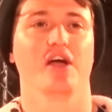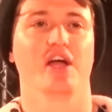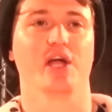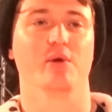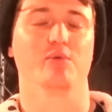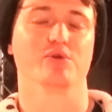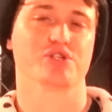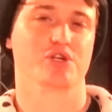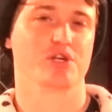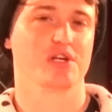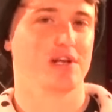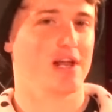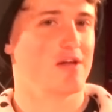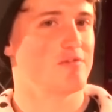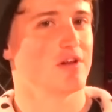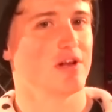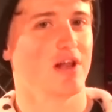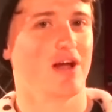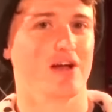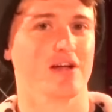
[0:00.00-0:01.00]
It was a
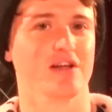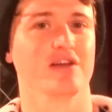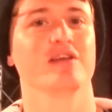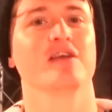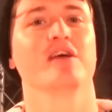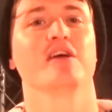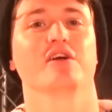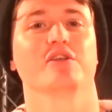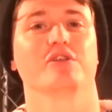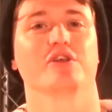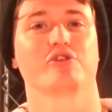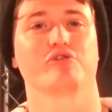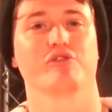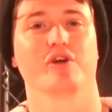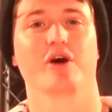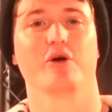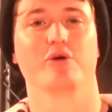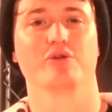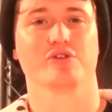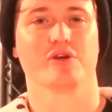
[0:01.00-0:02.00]
clever line. The
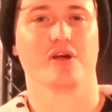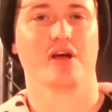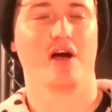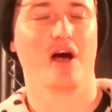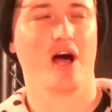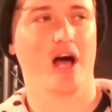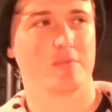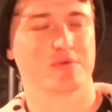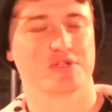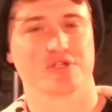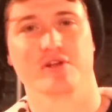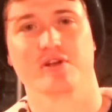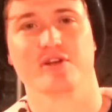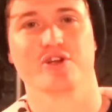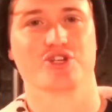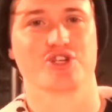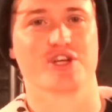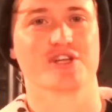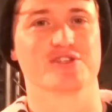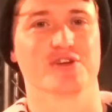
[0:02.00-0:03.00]
crowd absolutely
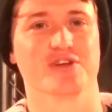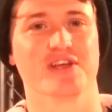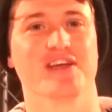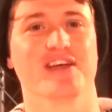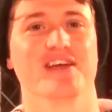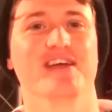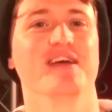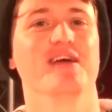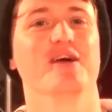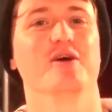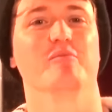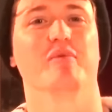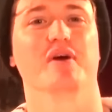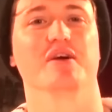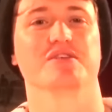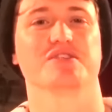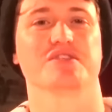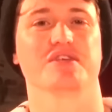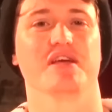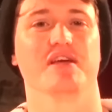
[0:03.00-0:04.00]
shit on it
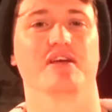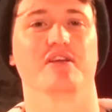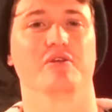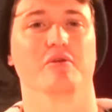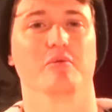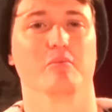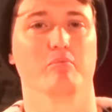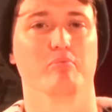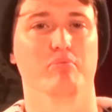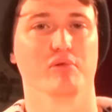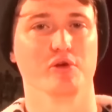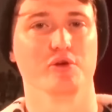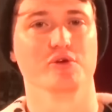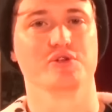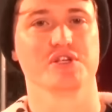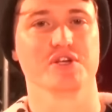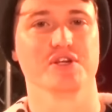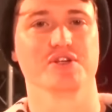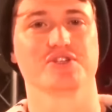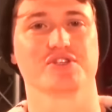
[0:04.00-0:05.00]
by saying blue
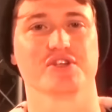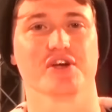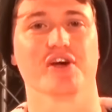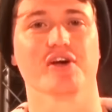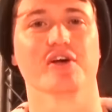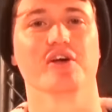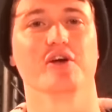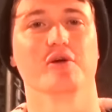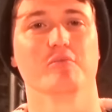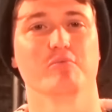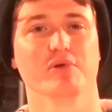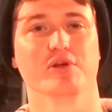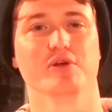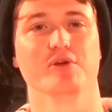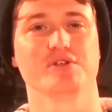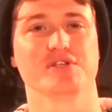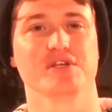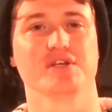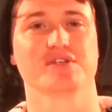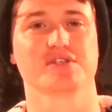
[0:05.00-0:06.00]
tea stir,
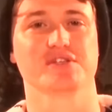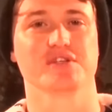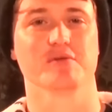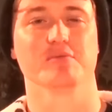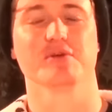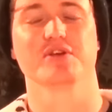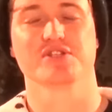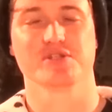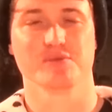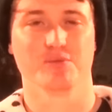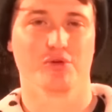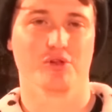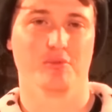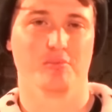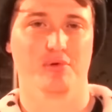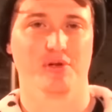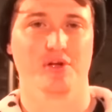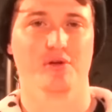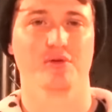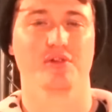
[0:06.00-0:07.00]
because he wore the
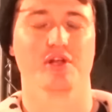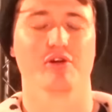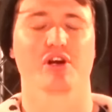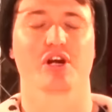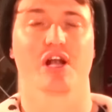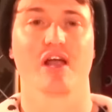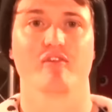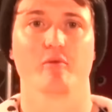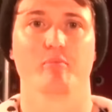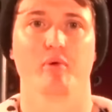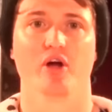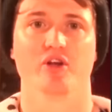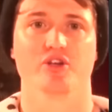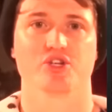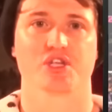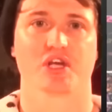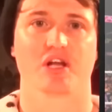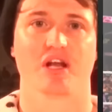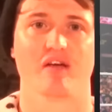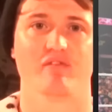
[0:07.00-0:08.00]
blue. They're a clever
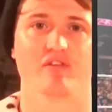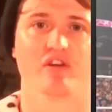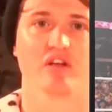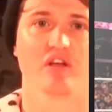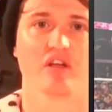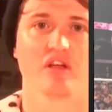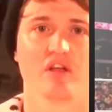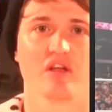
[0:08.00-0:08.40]
bunch, they're clever.